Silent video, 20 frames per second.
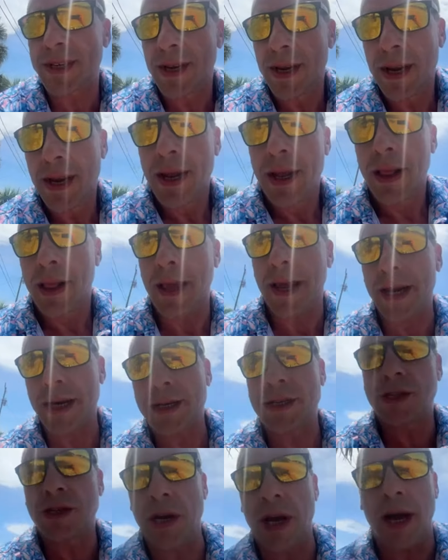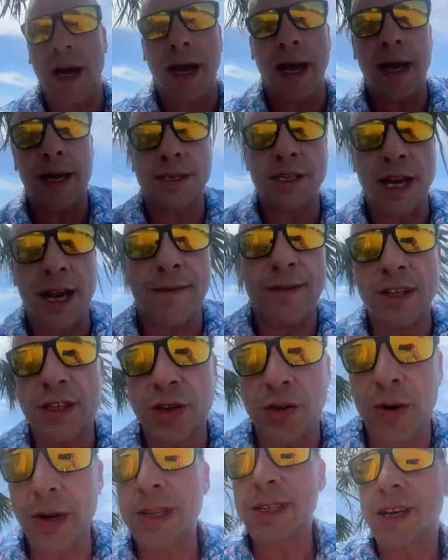like Java Joy's
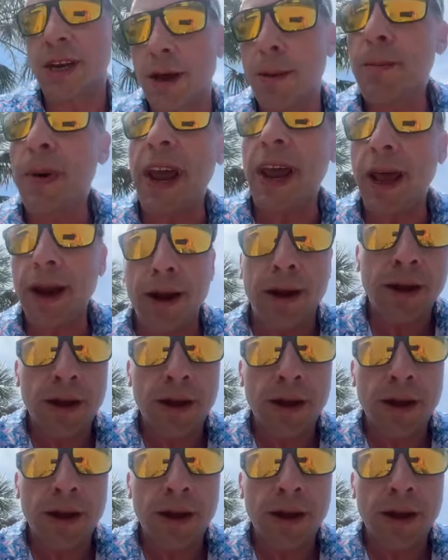Cabana,